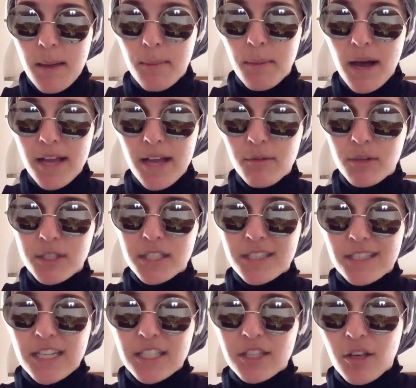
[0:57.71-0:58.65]
But I would
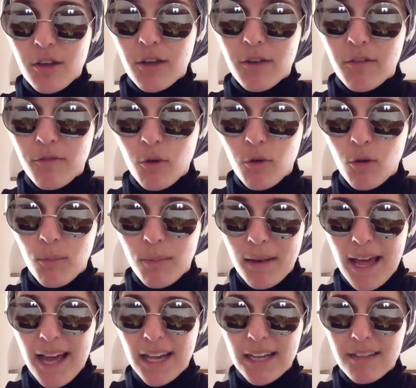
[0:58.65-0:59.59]
suggest going for all
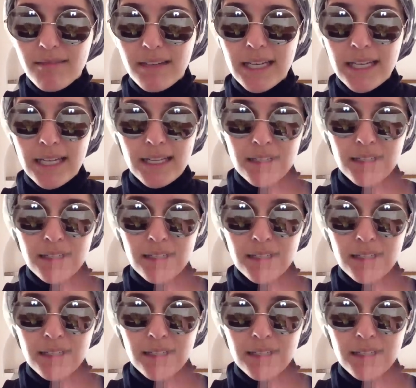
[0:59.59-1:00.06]
black, really.